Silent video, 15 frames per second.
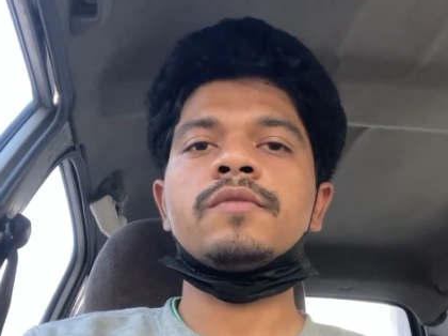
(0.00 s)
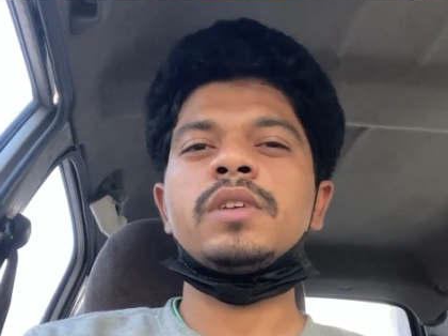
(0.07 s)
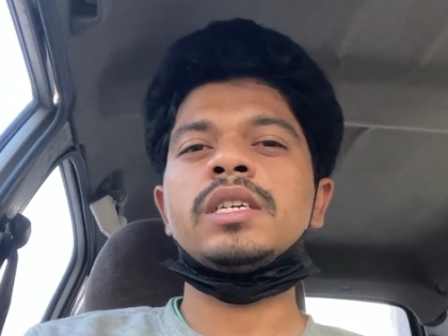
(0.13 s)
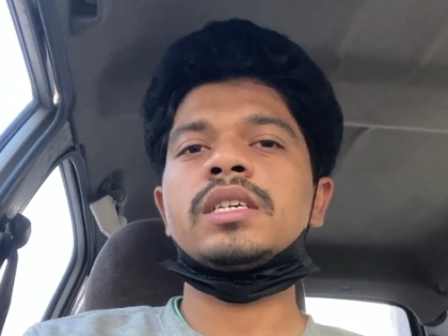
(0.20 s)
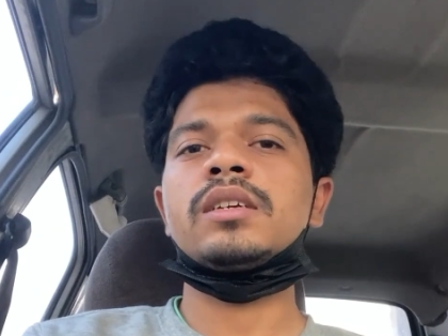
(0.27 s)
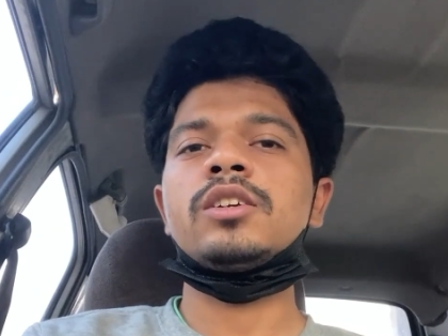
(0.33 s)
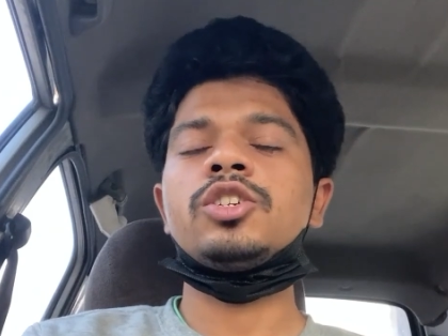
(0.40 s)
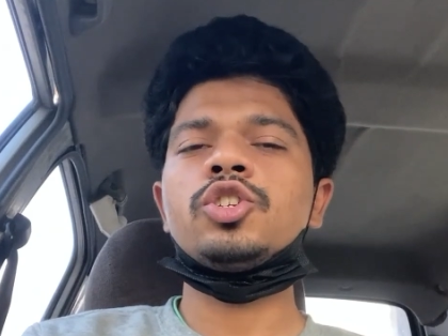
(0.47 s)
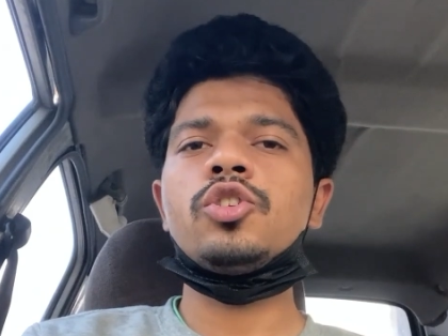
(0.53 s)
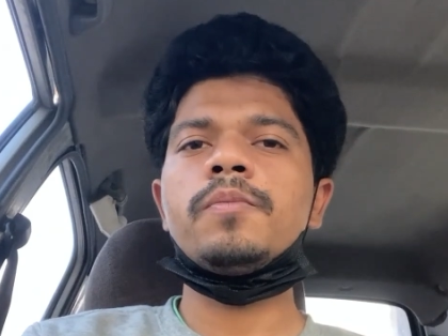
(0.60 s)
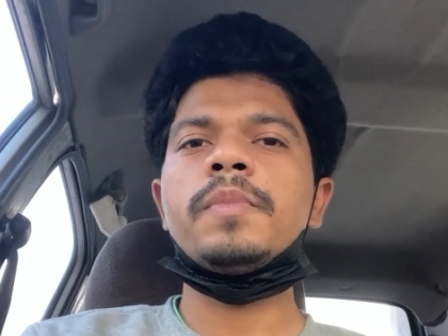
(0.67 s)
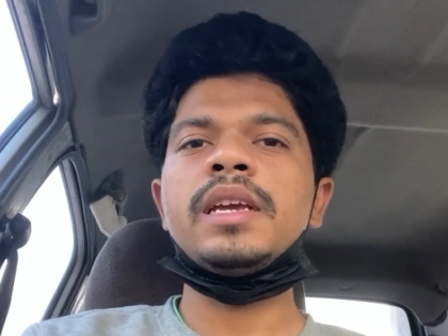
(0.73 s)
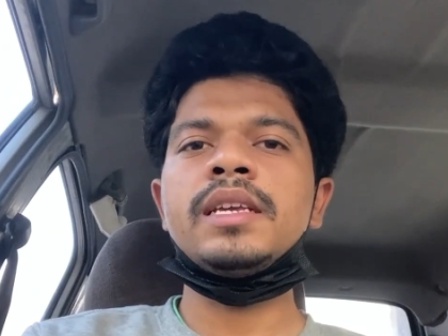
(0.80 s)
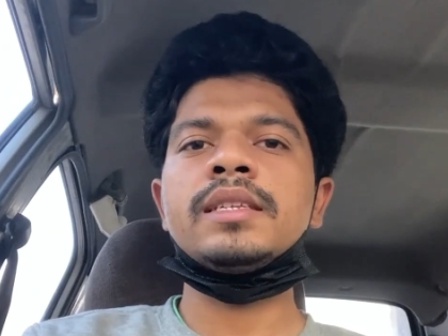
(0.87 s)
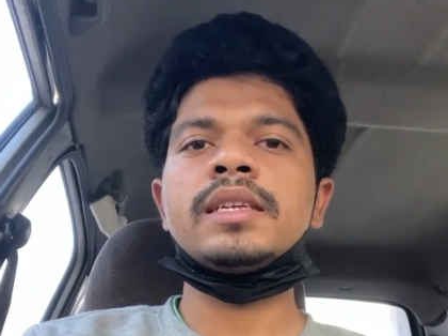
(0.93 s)
which
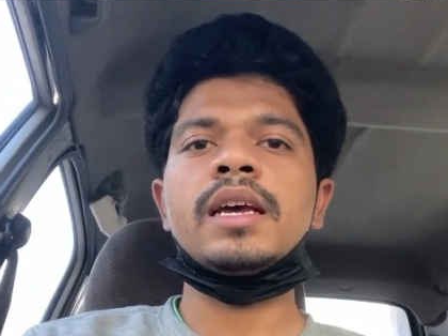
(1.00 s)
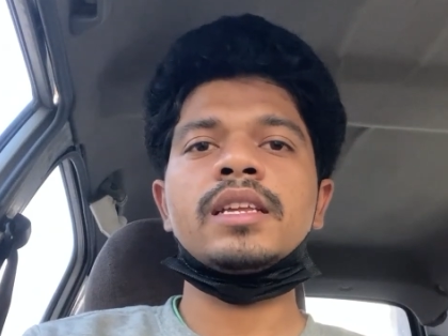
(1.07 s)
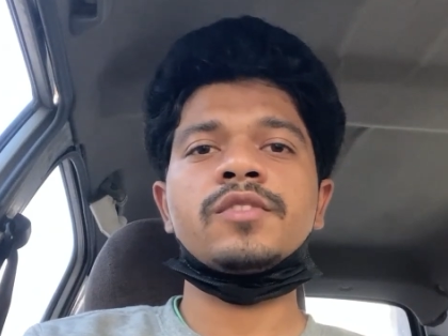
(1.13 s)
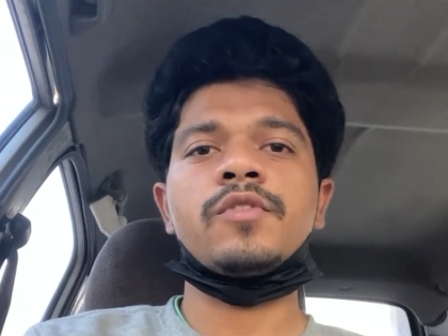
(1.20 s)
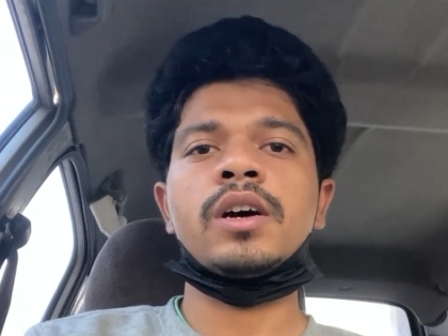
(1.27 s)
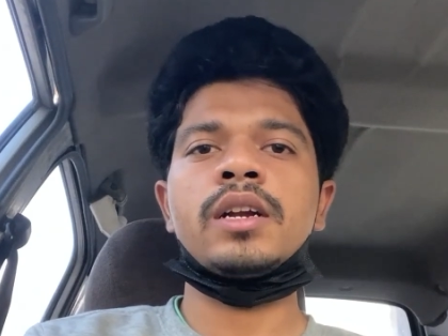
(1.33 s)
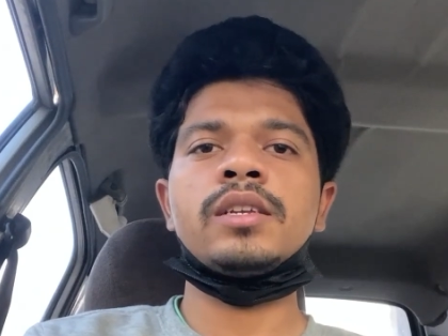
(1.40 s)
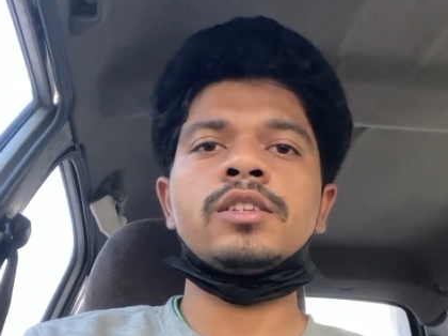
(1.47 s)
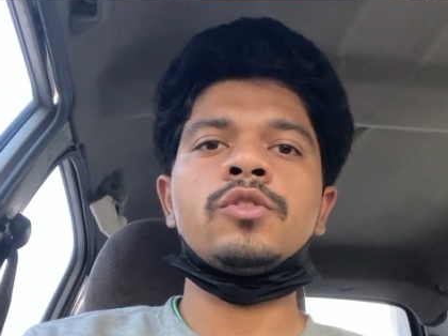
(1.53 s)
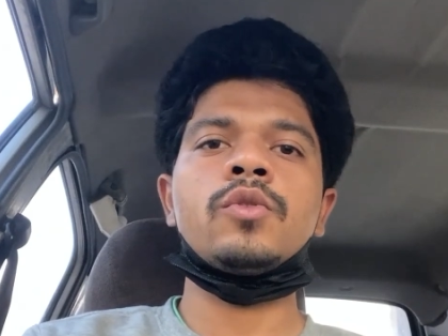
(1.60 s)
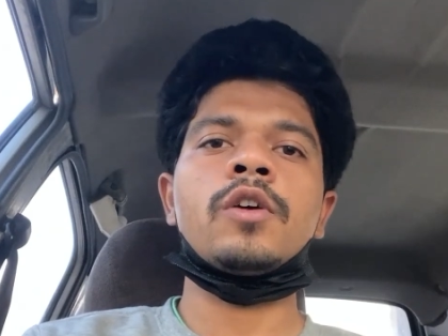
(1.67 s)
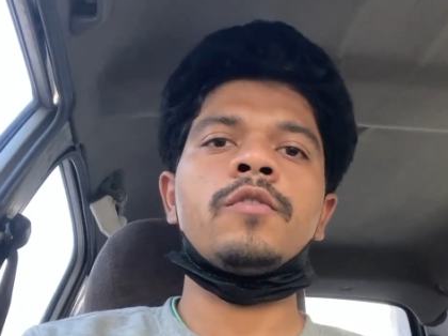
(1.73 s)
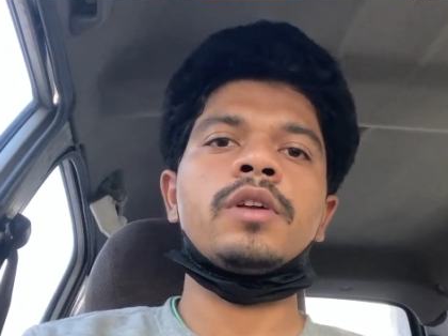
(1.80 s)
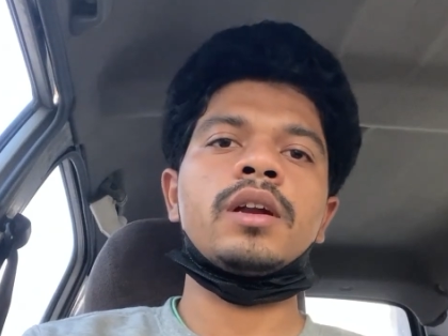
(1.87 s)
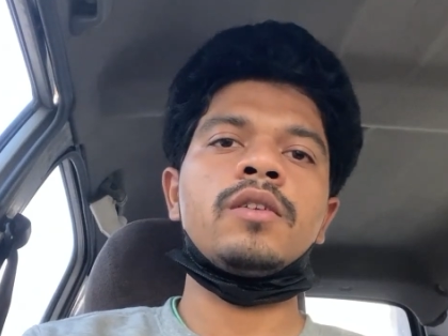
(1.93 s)
should be easy as far as you
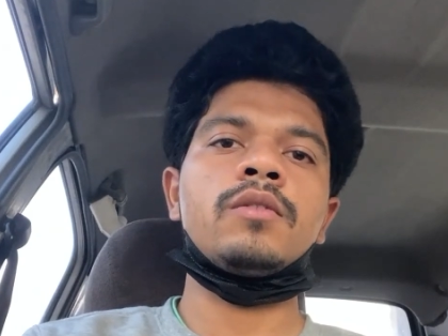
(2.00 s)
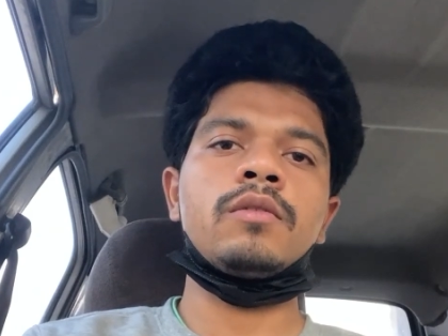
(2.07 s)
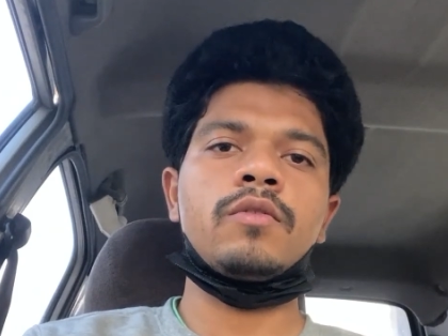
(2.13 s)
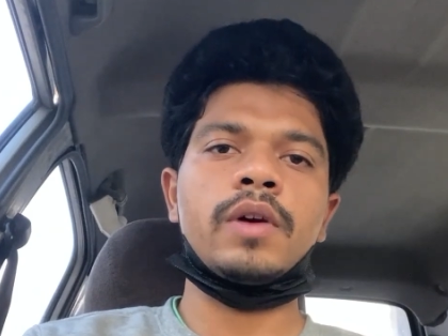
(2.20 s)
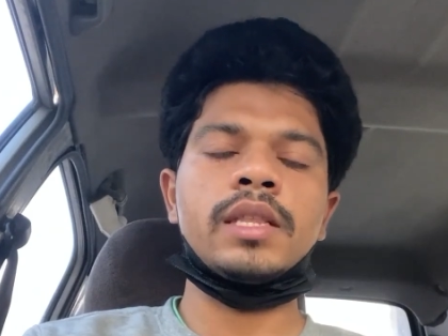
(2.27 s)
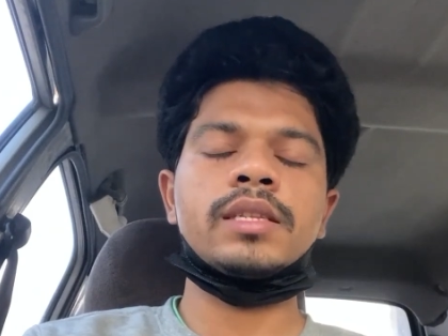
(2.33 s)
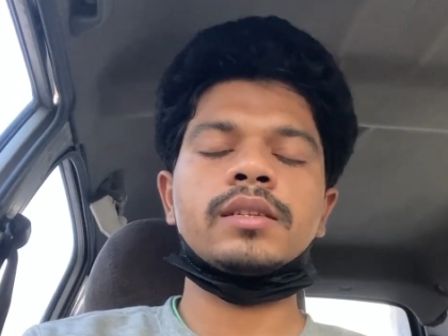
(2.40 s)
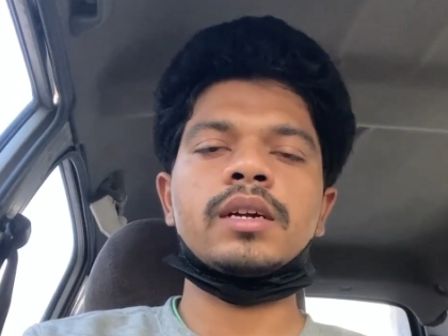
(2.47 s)
have done 12th